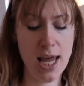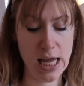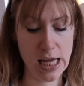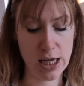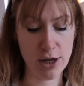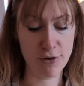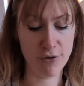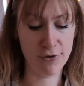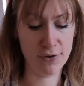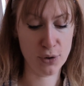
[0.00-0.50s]

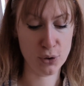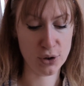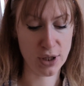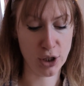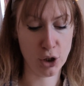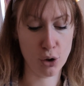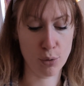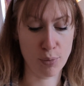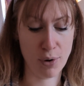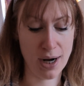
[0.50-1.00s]
It feels
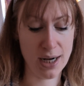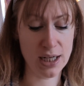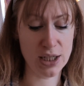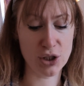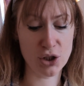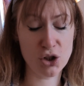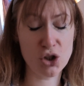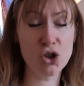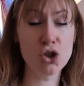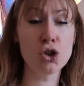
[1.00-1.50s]
like your brain
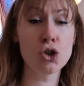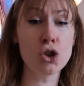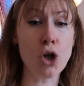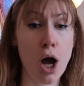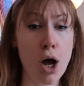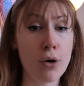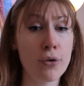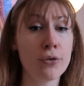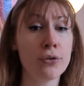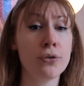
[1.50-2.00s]
is
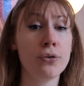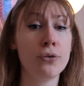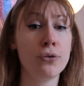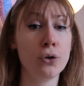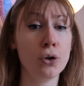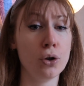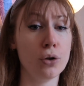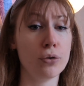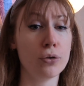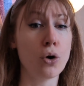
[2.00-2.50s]
stuffed
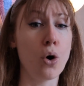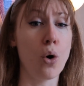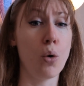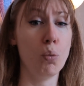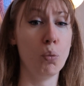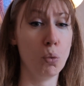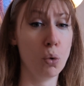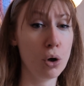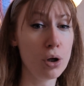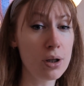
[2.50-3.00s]
full of
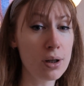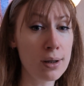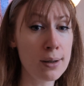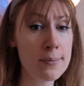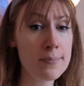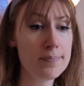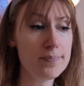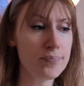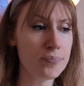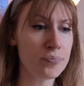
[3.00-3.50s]
cotton wool.